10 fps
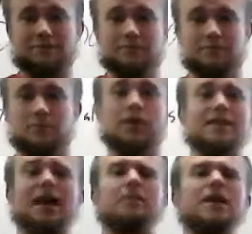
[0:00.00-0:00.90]
But what does that
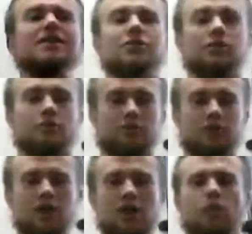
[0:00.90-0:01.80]
mean to you?
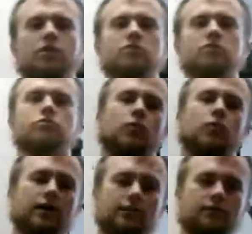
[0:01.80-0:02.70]
What is lose
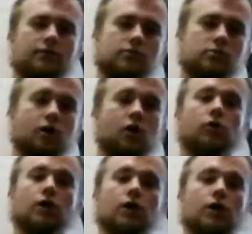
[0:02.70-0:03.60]
weight? So
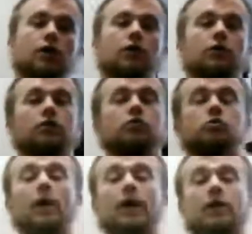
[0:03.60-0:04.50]
lose
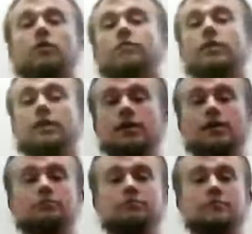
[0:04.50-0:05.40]
weight could
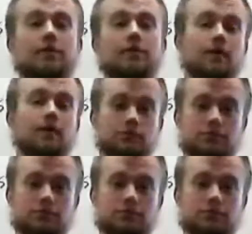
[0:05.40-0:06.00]
be 10 pounds.